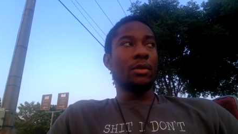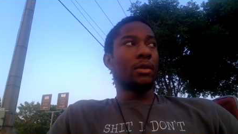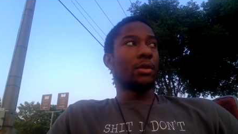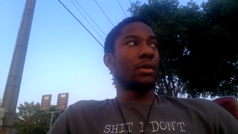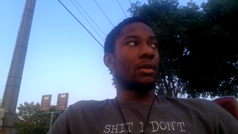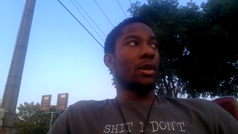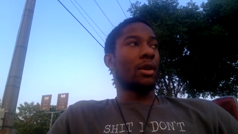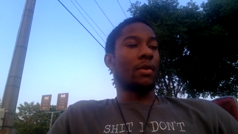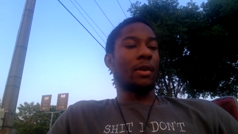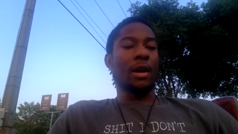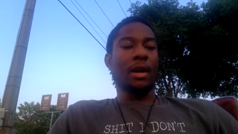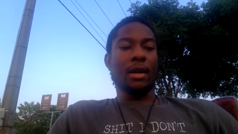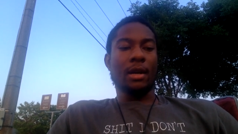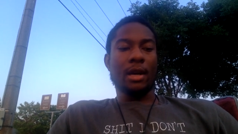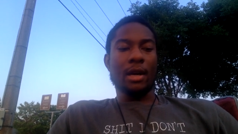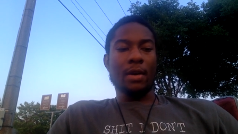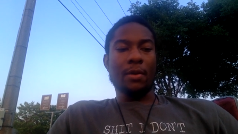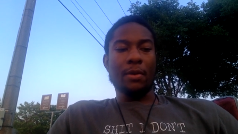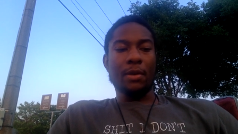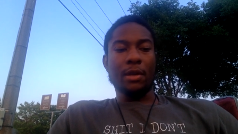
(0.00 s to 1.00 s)
So right
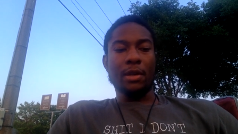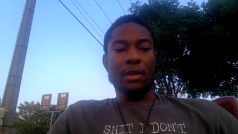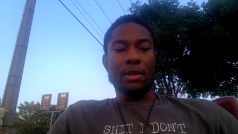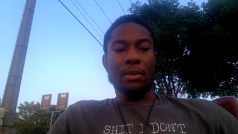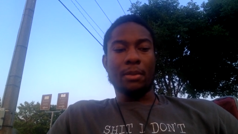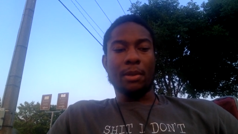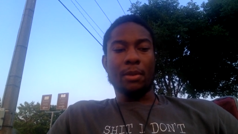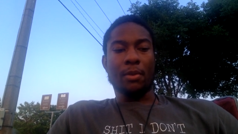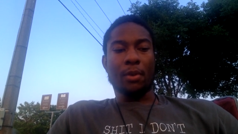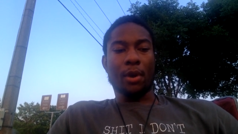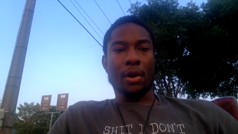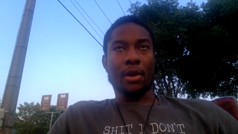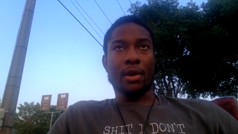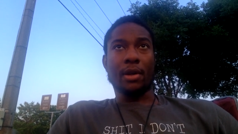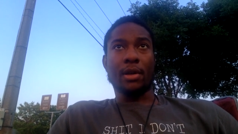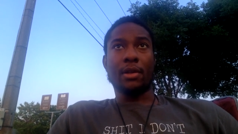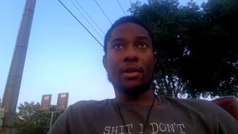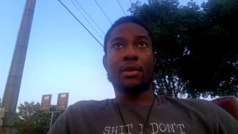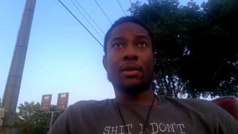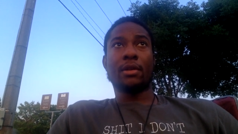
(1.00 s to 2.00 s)
now, we need to be
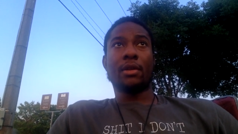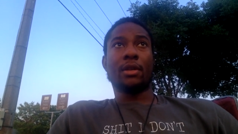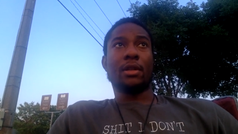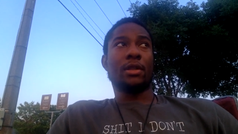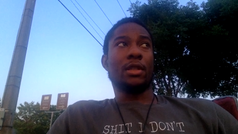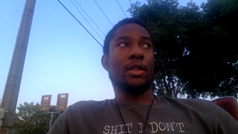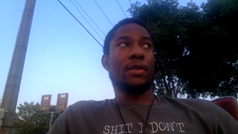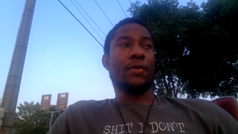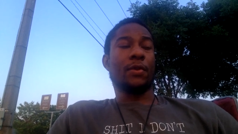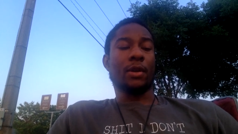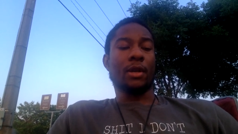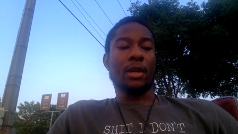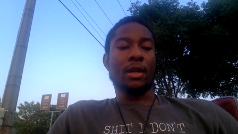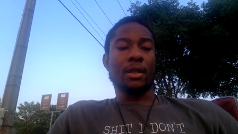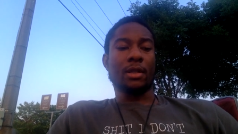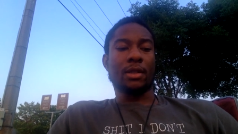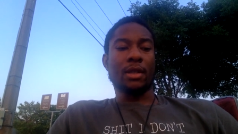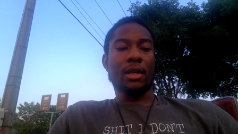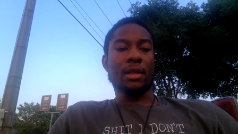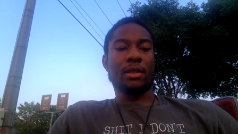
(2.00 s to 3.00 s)
working just for the
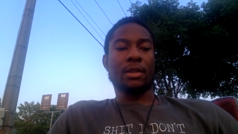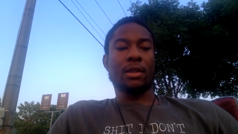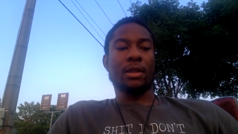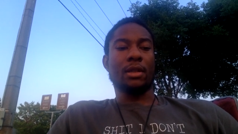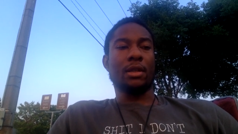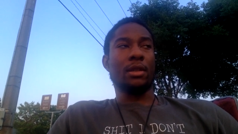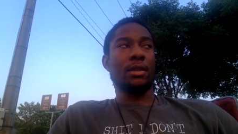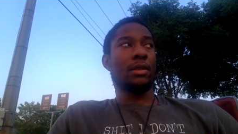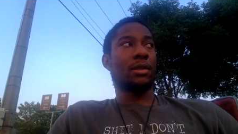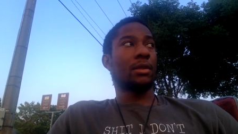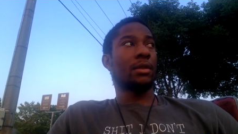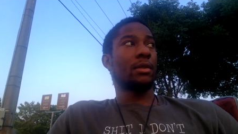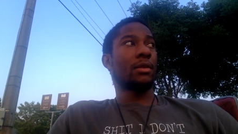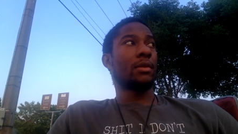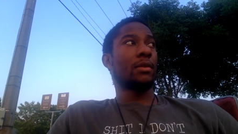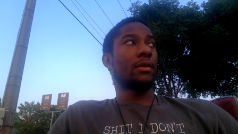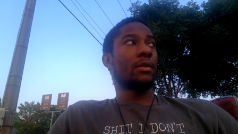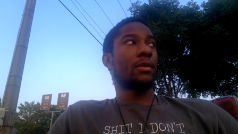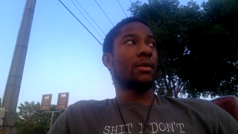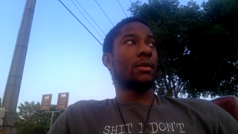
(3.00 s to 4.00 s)
necessities.
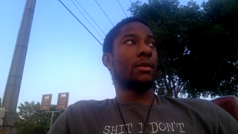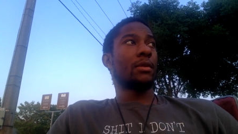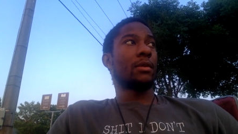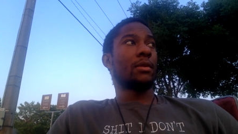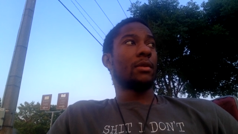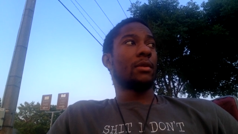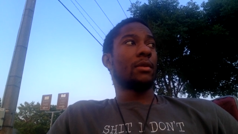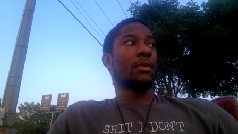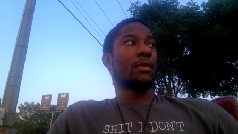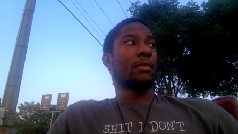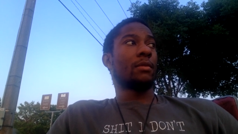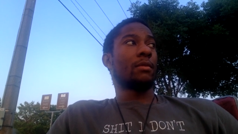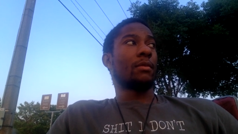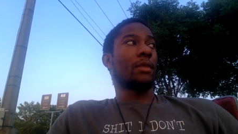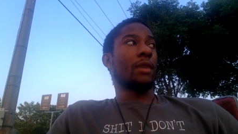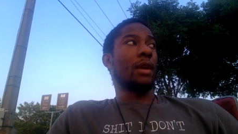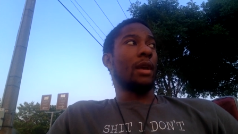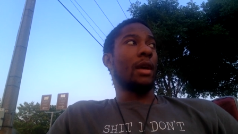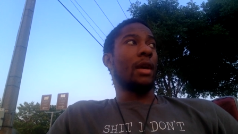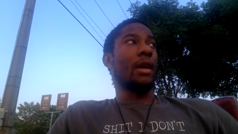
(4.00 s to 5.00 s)

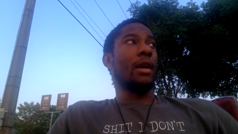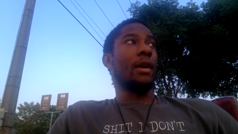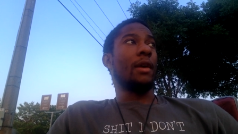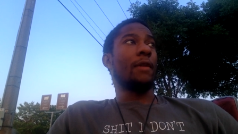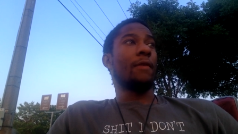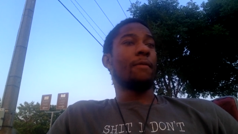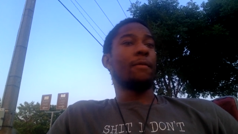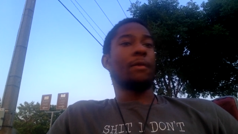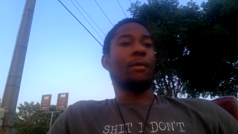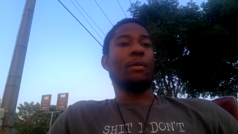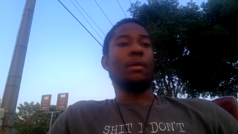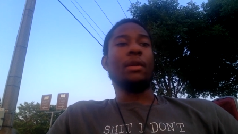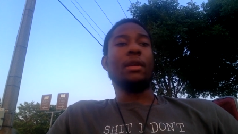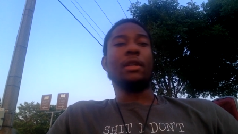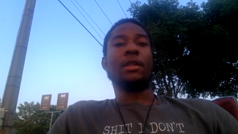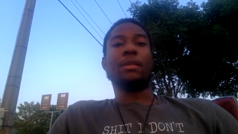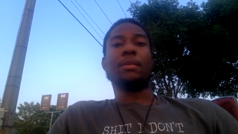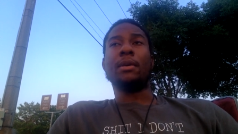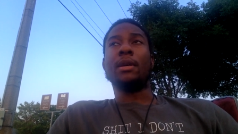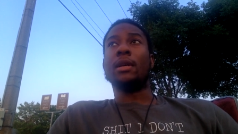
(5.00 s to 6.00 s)
And we
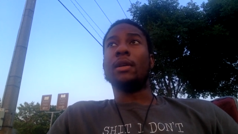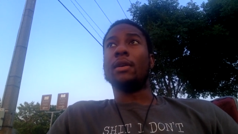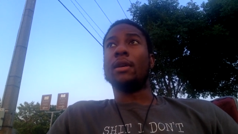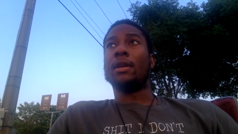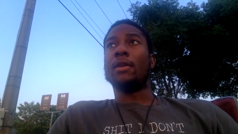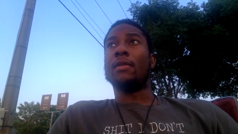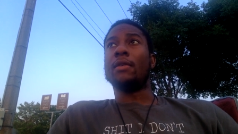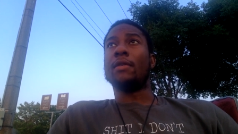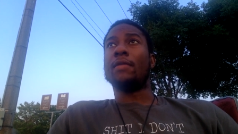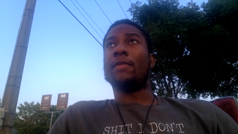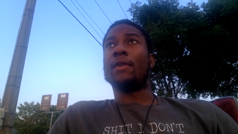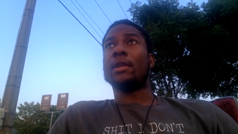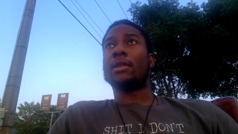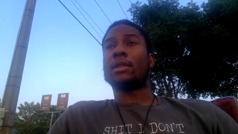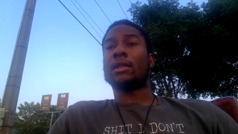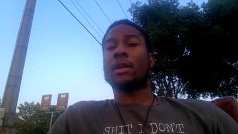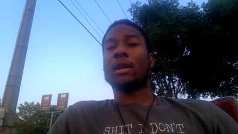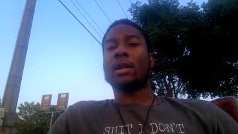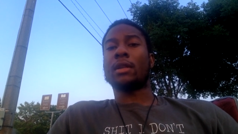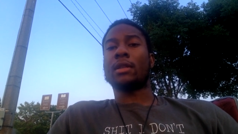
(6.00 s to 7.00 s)
need to be
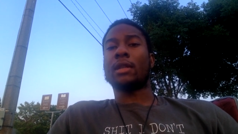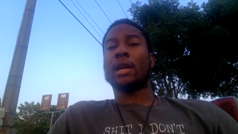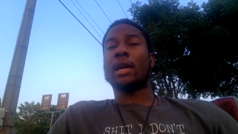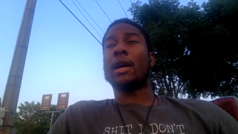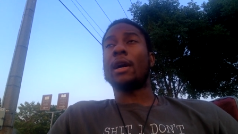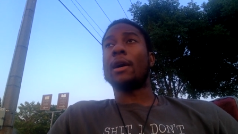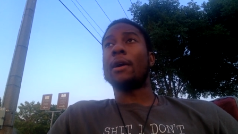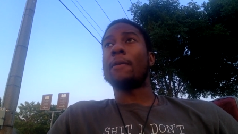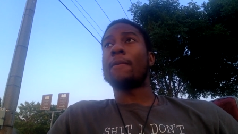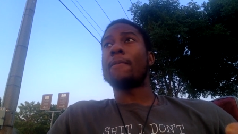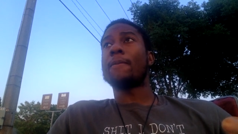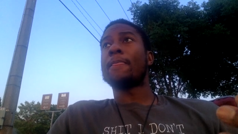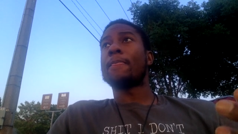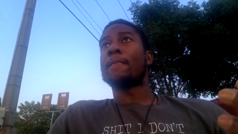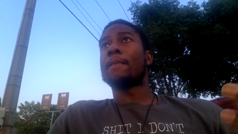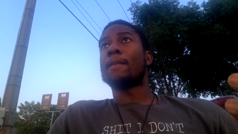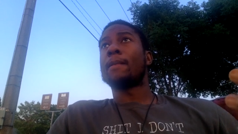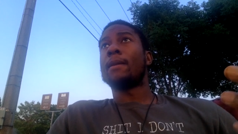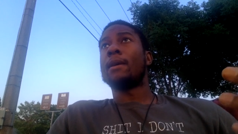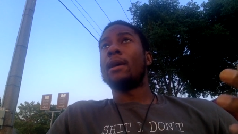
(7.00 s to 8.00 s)
investing our time
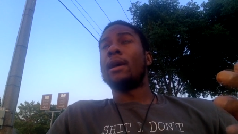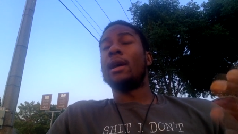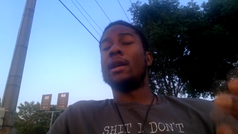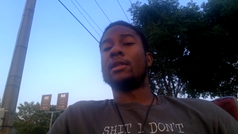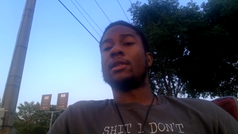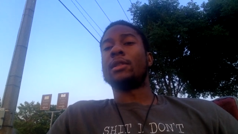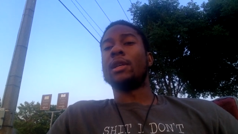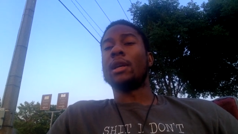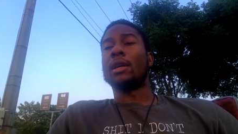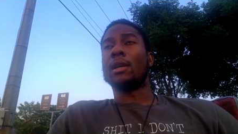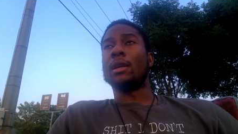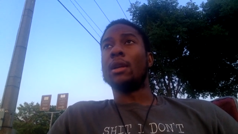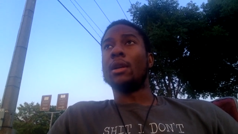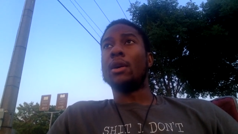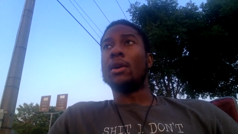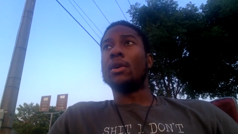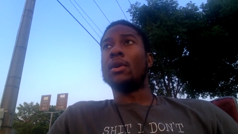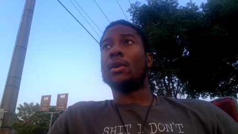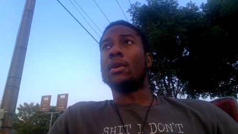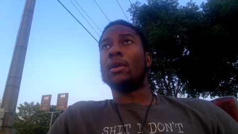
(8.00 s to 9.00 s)
in seeking the
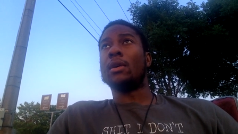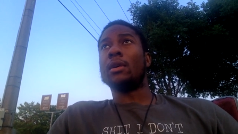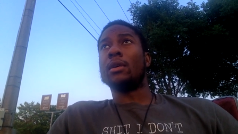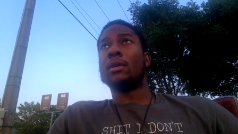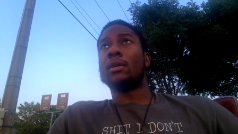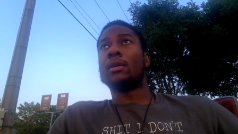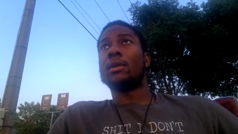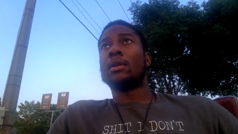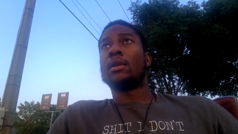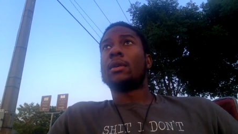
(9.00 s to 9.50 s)
Lord.